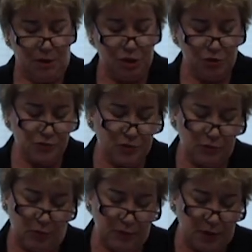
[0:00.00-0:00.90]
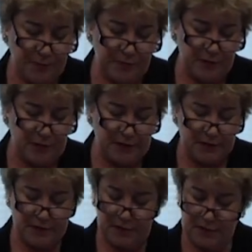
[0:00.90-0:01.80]
Children growing up in the United
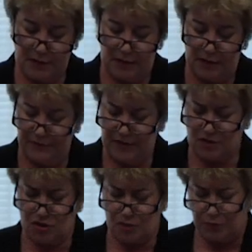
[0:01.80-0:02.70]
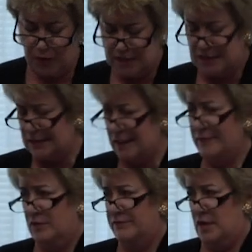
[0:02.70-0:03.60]
States today face a surprising
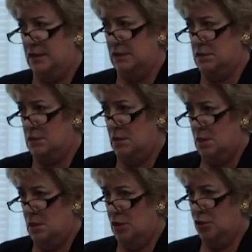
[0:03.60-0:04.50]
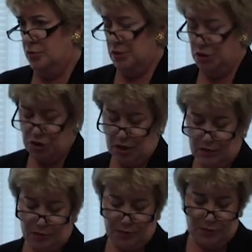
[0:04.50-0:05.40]
level of violence, including
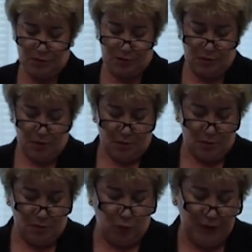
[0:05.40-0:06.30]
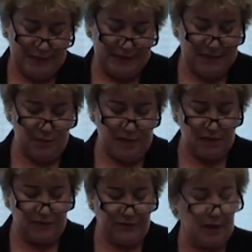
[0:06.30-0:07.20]
child abuse, witnessing
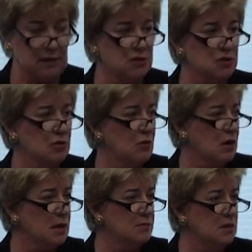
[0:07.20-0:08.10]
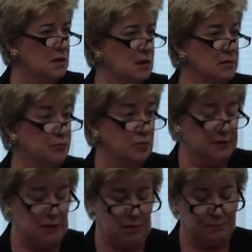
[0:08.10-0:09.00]
domestic violence, crime, and
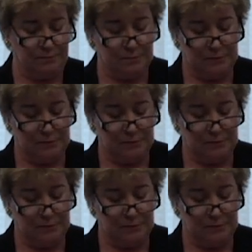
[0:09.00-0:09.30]
bullying.